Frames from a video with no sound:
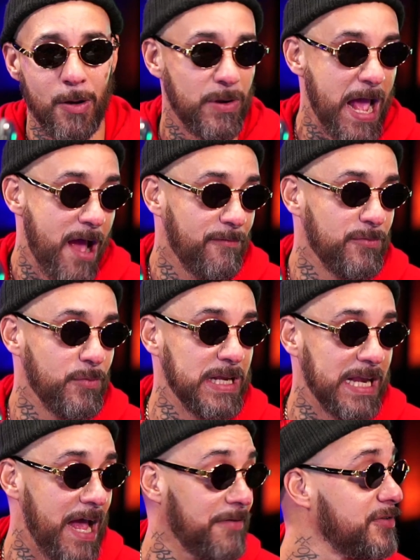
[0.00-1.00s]
we
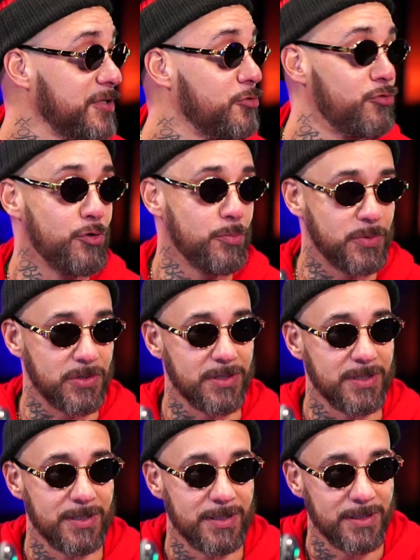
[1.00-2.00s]
laughed in groups?
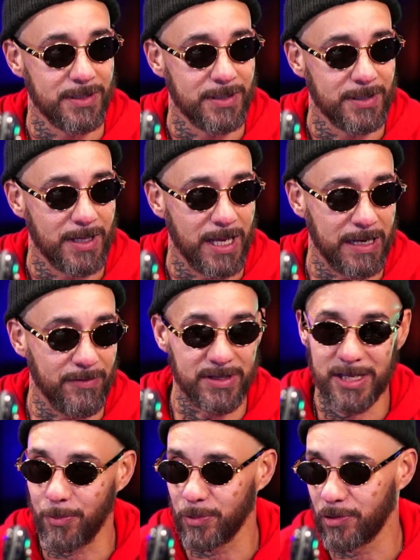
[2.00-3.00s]
And every
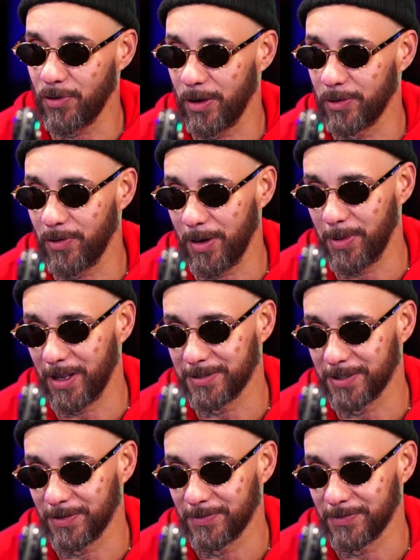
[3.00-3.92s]
time we cry by ourselves.